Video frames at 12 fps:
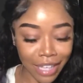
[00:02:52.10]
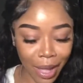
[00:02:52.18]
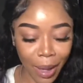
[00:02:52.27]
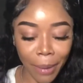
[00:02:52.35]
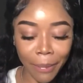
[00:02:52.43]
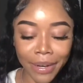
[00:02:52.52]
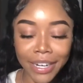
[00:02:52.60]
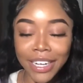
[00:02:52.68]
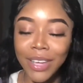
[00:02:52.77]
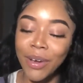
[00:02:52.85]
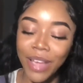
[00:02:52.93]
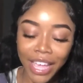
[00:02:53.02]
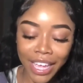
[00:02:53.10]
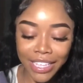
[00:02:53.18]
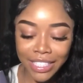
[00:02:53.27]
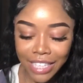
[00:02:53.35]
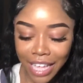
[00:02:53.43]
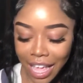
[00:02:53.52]
But anyways,
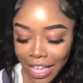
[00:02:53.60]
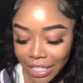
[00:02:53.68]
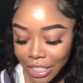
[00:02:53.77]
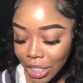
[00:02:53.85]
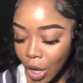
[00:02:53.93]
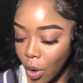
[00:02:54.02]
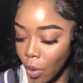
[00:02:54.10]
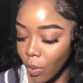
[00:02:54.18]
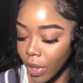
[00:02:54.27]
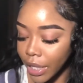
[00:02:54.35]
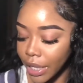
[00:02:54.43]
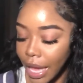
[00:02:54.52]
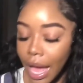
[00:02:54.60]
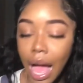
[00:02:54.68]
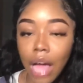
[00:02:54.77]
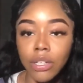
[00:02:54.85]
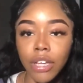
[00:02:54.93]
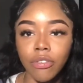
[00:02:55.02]
so yeah,
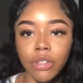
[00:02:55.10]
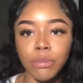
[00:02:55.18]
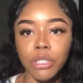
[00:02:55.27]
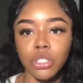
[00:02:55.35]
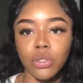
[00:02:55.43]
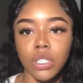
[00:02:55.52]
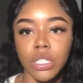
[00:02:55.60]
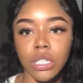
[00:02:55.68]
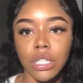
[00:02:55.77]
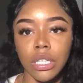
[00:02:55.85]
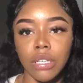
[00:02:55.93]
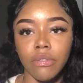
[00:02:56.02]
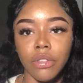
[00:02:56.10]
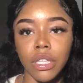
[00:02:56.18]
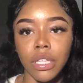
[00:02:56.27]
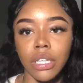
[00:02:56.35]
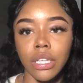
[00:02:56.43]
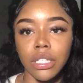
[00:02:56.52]
I'll definitely be sure to leave
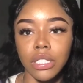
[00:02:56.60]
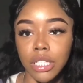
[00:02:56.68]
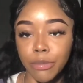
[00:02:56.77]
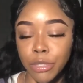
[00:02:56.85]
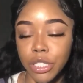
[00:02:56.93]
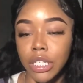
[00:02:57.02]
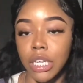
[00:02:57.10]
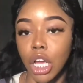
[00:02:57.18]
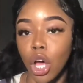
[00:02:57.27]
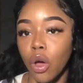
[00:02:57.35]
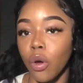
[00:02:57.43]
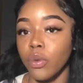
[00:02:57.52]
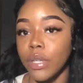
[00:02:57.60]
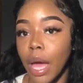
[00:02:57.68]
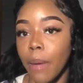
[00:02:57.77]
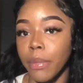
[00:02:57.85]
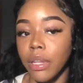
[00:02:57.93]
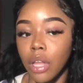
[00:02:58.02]
the 10% code down
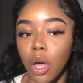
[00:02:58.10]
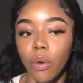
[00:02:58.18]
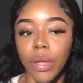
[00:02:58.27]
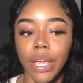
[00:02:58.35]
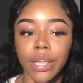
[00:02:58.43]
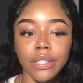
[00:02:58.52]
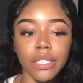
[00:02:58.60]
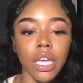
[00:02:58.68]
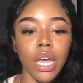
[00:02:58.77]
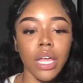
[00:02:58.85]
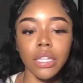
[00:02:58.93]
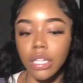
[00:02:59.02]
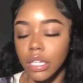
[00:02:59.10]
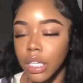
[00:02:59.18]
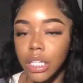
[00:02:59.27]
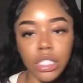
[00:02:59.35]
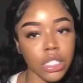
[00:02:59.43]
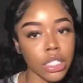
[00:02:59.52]
below and the
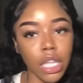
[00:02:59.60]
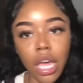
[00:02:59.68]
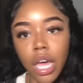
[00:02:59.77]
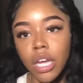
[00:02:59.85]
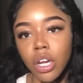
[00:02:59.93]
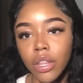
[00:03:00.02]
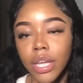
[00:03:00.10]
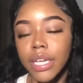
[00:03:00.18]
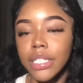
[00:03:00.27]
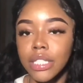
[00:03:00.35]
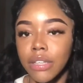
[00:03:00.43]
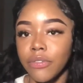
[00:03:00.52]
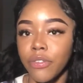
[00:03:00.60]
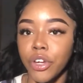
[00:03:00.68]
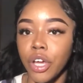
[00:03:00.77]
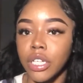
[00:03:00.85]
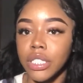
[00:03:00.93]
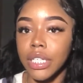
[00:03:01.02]
links and all that good stuff for
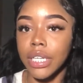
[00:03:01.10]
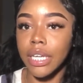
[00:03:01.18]
y'all to get